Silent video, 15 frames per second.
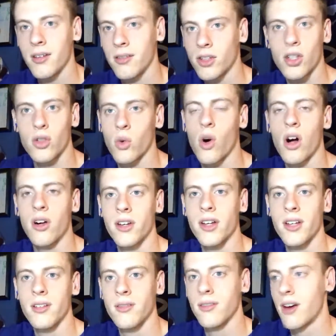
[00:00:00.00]
good quality.
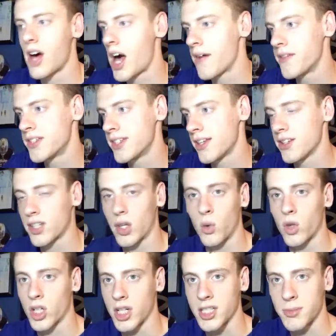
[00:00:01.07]
Obviously, I just gotta
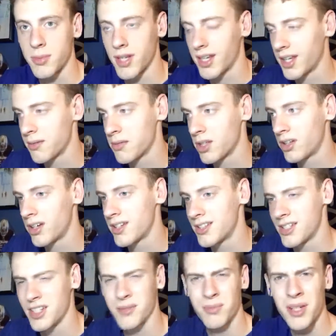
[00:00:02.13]
work on speaking abilities
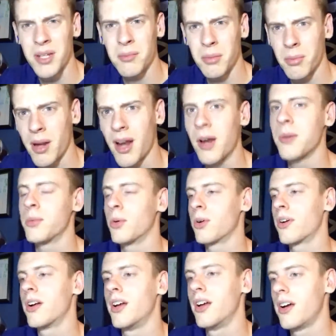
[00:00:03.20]
and just being prepared more.
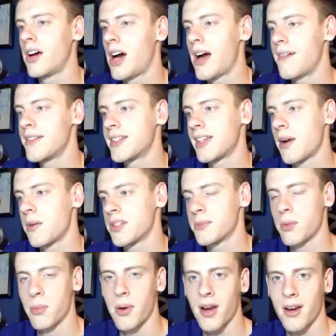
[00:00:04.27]
Obviously, I wasn't
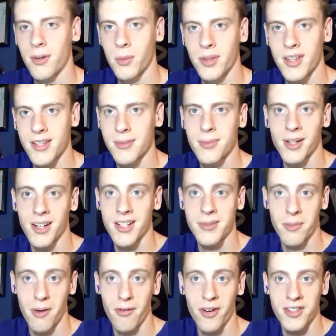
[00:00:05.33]
prepared with this because it's
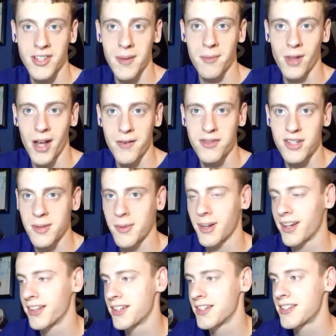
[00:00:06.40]
my first time live streaming
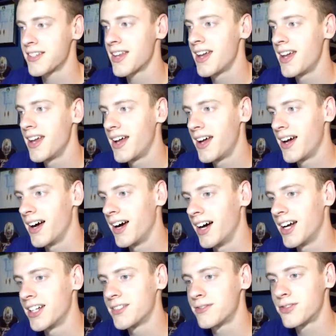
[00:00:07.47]
on this
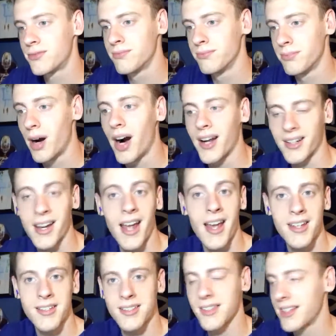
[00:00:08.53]

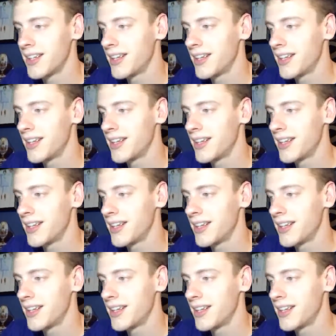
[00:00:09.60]
podcast